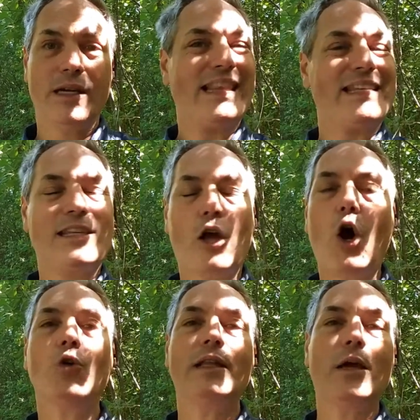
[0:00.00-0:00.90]
That's the
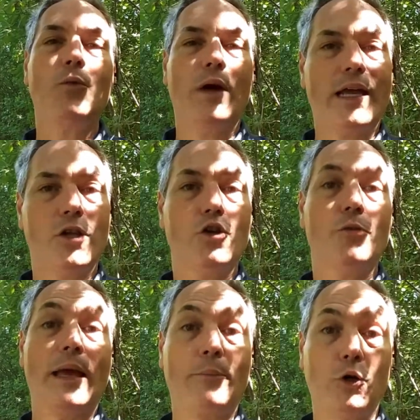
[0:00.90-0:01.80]
only way you'll
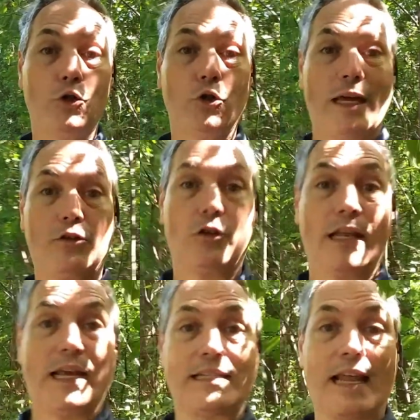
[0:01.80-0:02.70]
be able to get to the
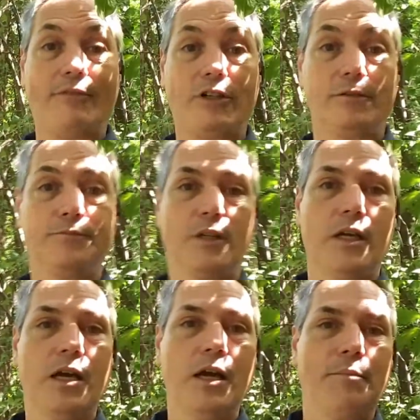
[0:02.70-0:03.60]
next level.
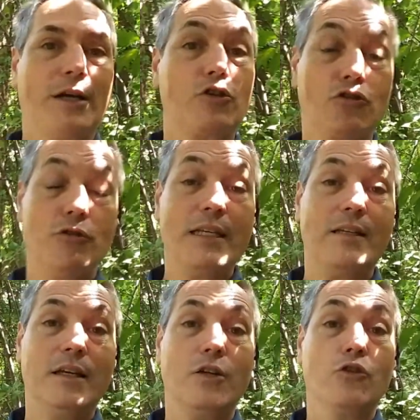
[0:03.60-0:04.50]
Because you
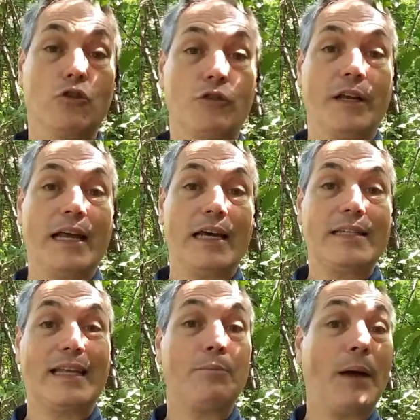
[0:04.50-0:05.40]
need to realize
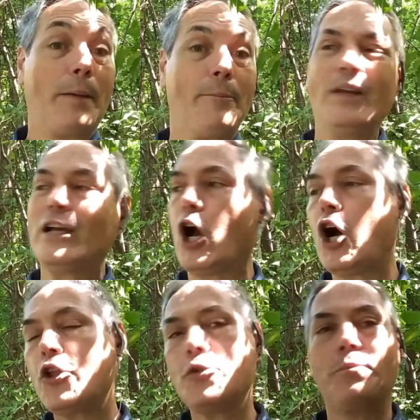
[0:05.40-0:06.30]
that by putting
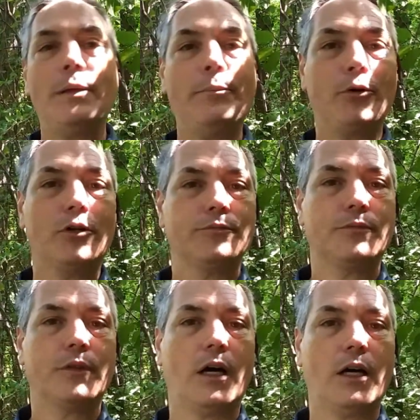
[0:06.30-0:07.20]
other people
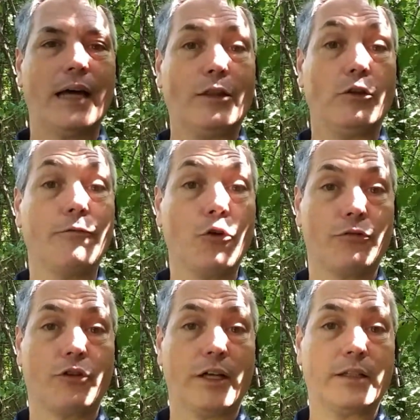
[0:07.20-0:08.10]
at the
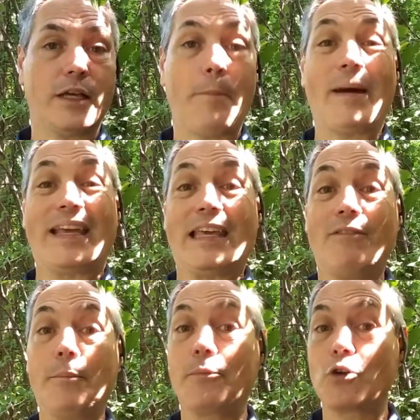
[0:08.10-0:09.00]
forefront, by
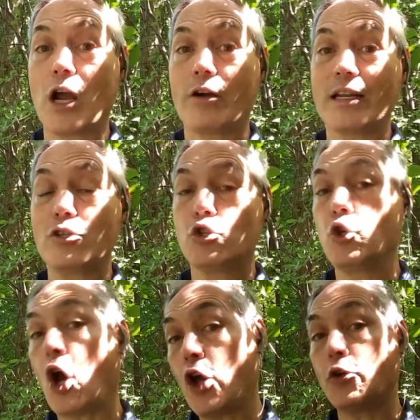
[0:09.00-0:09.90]
giving priorities
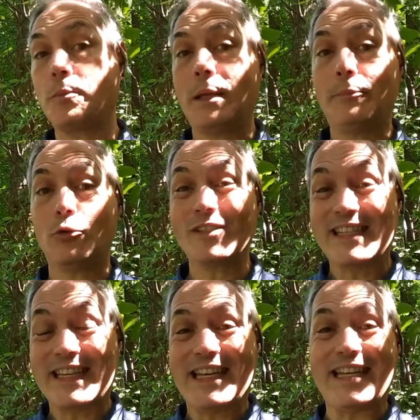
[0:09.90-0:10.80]
to other people's
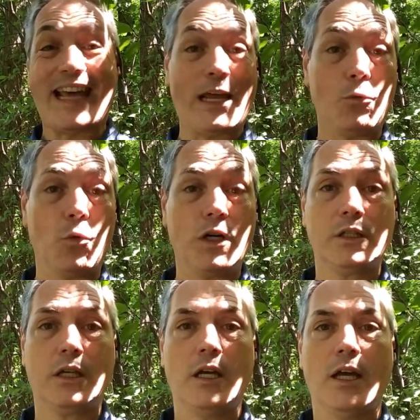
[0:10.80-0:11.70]
need and want,
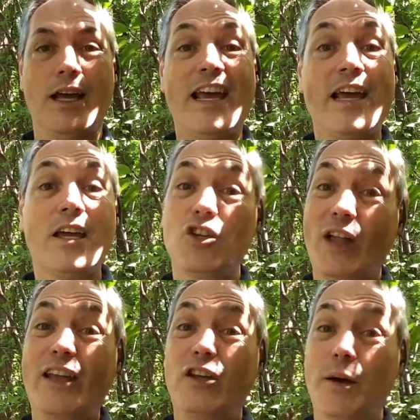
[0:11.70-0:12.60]
you'll
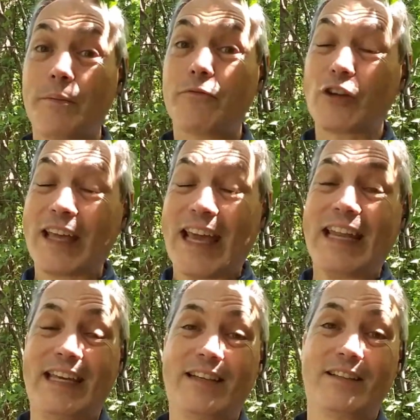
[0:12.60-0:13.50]
end up
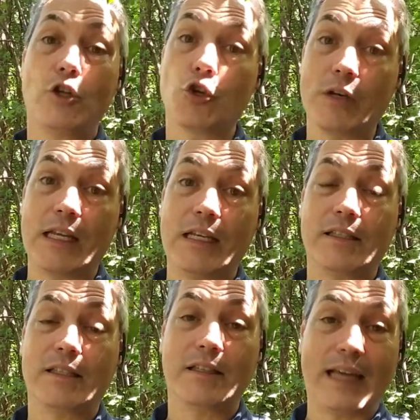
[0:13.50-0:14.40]
forgetting your
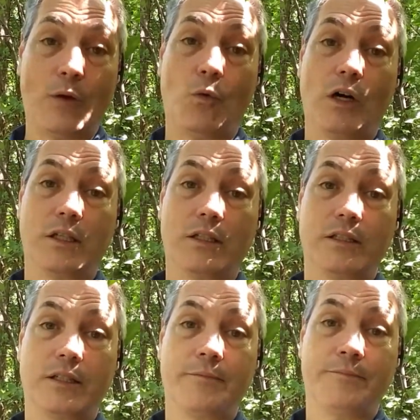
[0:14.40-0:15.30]
needs and wants.